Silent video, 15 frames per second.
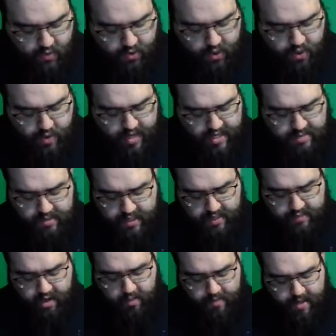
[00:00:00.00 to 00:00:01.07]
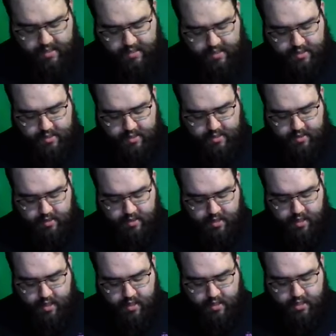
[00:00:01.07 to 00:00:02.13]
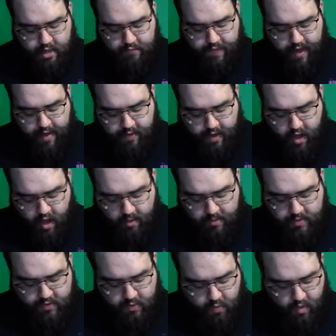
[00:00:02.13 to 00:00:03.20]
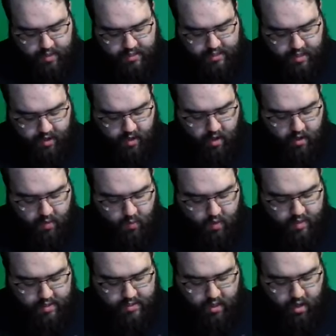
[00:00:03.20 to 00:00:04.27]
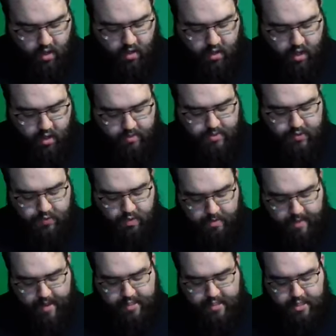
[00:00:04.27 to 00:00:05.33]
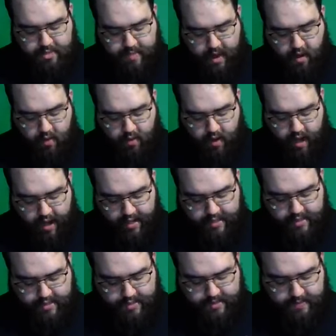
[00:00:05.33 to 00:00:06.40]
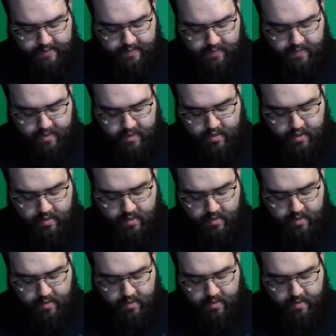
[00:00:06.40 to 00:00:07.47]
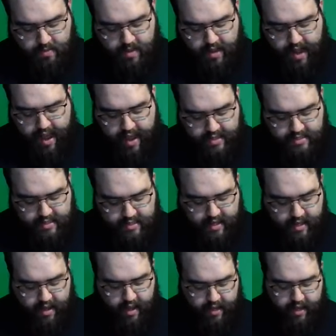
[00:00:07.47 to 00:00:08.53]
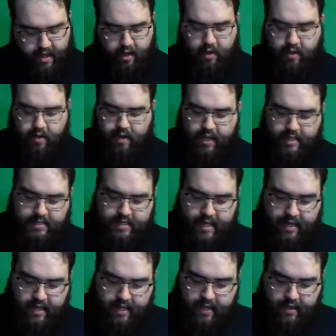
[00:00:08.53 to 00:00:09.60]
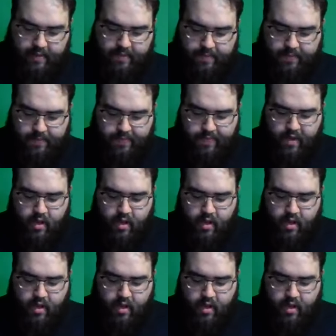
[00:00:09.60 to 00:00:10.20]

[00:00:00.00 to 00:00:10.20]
Lord, who has believed our message? So faith comes from what is heard, and what is heard comes through the message about Christ. But I asked, did they not hear? Yes, they did.